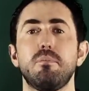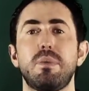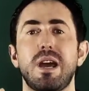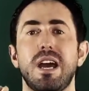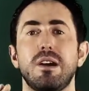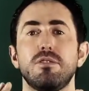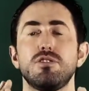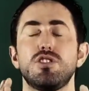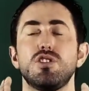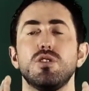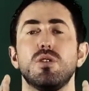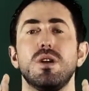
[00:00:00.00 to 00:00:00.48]

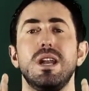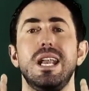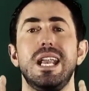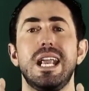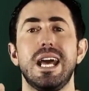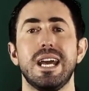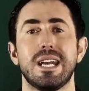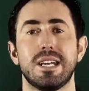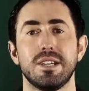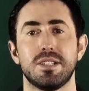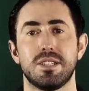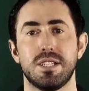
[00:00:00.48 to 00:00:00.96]
about your
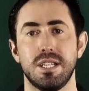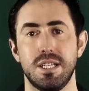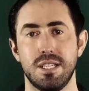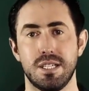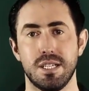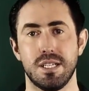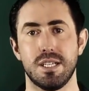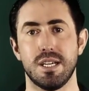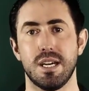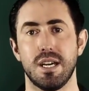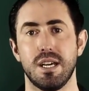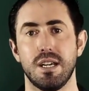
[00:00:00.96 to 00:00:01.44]
legacy
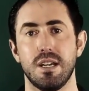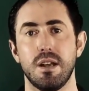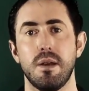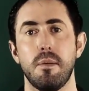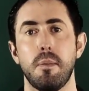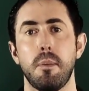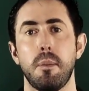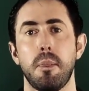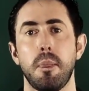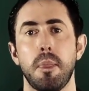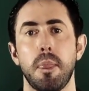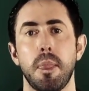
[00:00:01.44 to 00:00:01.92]
today.
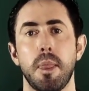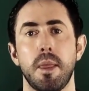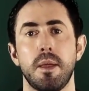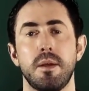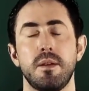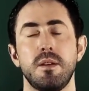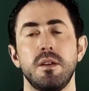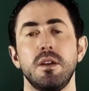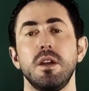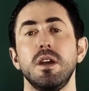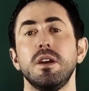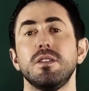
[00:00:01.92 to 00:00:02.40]

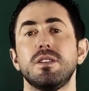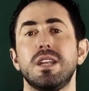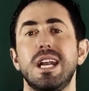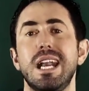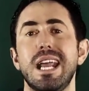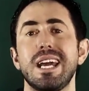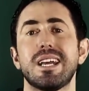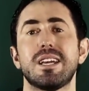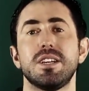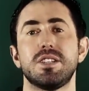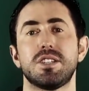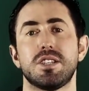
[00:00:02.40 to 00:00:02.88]
The
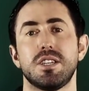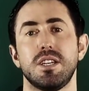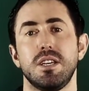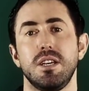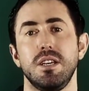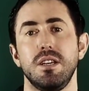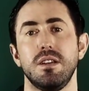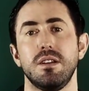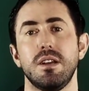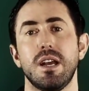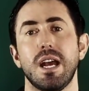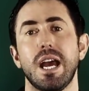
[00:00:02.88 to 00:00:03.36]

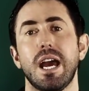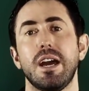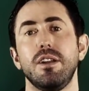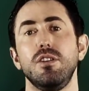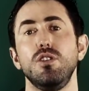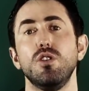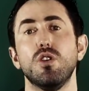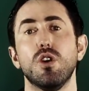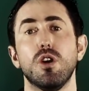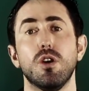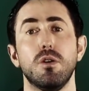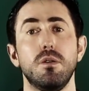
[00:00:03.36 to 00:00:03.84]
legacy and
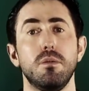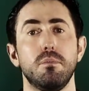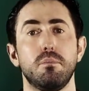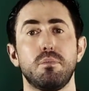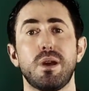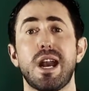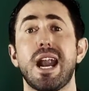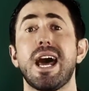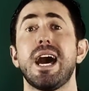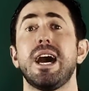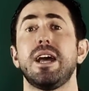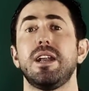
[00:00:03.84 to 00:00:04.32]
your
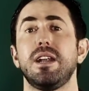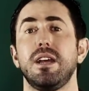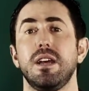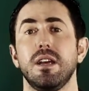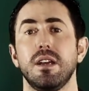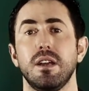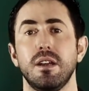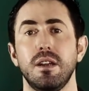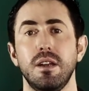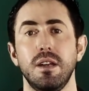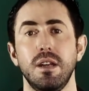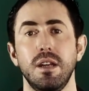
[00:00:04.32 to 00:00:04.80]
planning
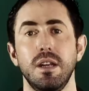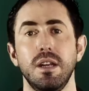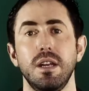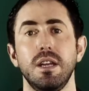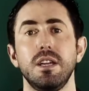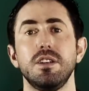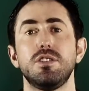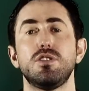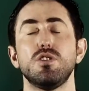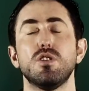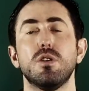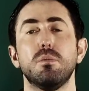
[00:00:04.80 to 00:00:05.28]

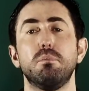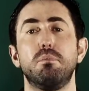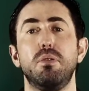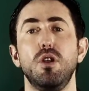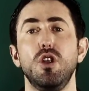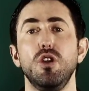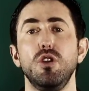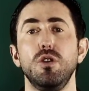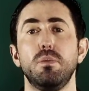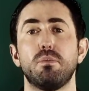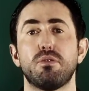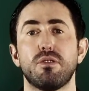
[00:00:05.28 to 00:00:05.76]
is your
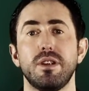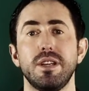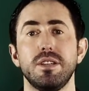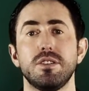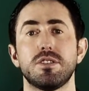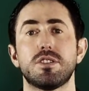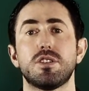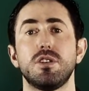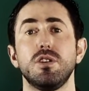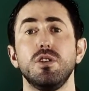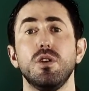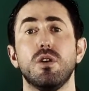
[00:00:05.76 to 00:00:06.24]

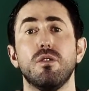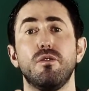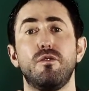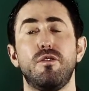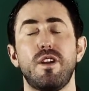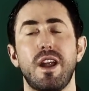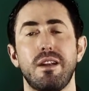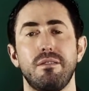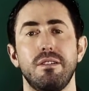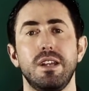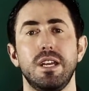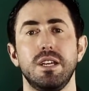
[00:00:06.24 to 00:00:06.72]
blueprint to your
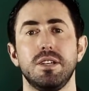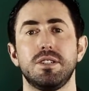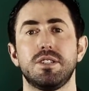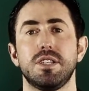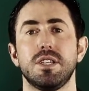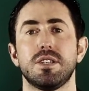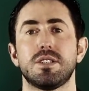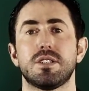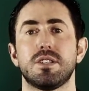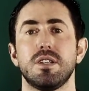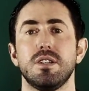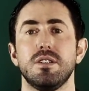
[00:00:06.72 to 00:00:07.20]
very
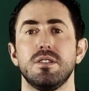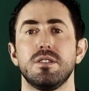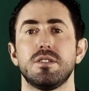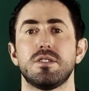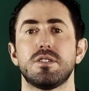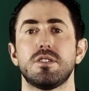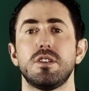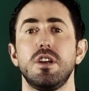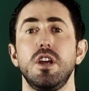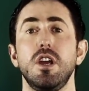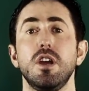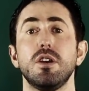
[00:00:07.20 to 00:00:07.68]

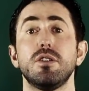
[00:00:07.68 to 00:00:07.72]
existence,